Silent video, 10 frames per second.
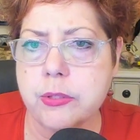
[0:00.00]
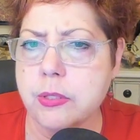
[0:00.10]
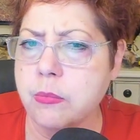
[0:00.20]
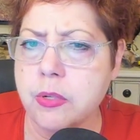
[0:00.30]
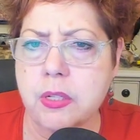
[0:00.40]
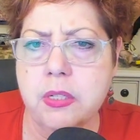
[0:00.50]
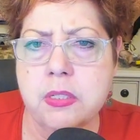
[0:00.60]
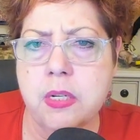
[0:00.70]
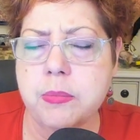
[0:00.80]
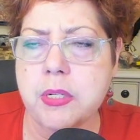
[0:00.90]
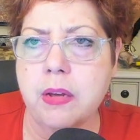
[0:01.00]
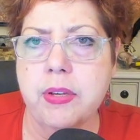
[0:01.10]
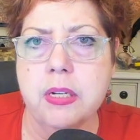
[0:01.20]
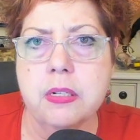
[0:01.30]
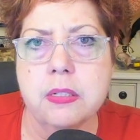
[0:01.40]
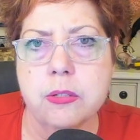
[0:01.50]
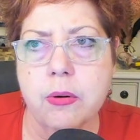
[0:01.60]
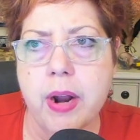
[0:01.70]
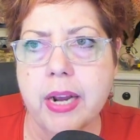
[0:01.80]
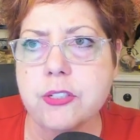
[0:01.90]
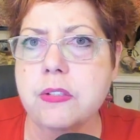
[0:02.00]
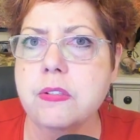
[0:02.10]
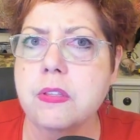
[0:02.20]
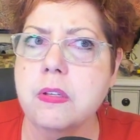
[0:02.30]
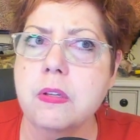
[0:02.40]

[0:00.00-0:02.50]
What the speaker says: So I'm really deep diving into the directions and